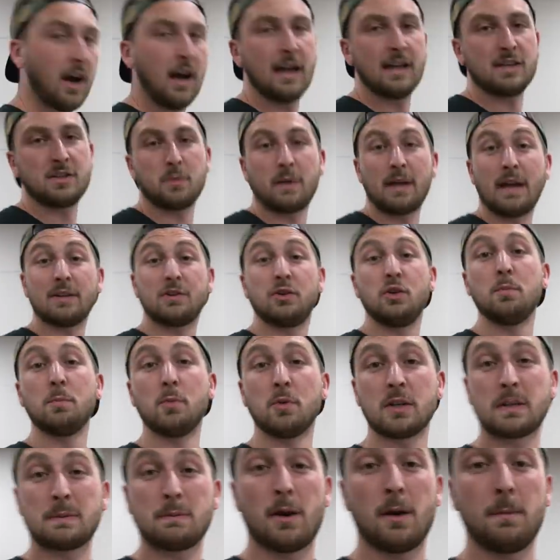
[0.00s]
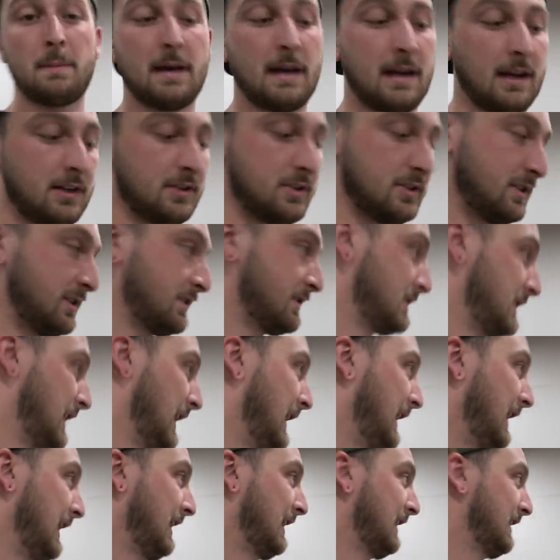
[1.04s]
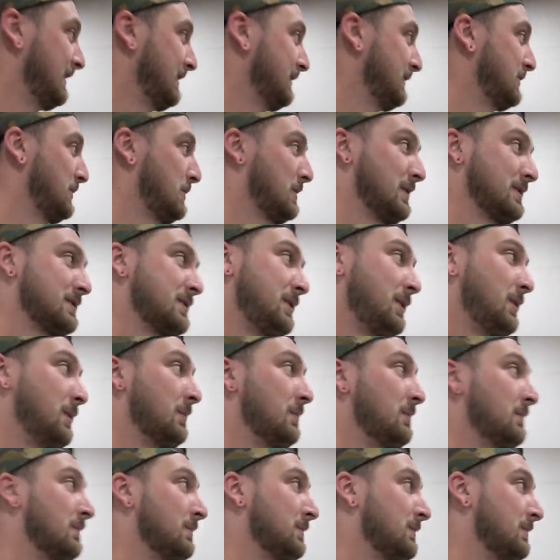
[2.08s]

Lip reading: All right, so we got two more small packages, and who wants to do them?